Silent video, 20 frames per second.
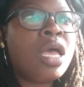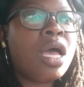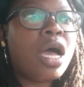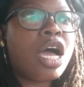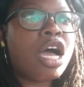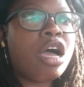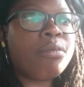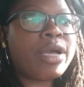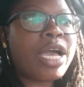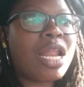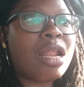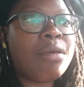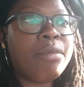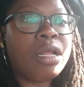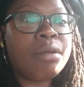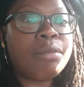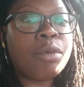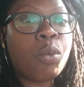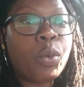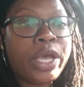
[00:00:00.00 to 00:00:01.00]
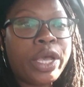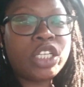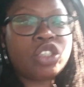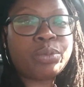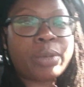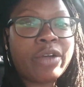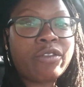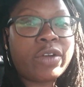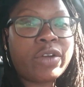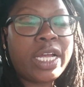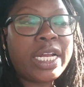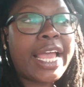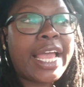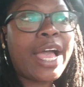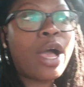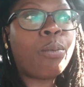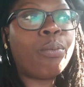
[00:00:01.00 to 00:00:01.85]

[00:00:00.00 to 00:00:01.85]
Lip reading: kind of minimum wage right now.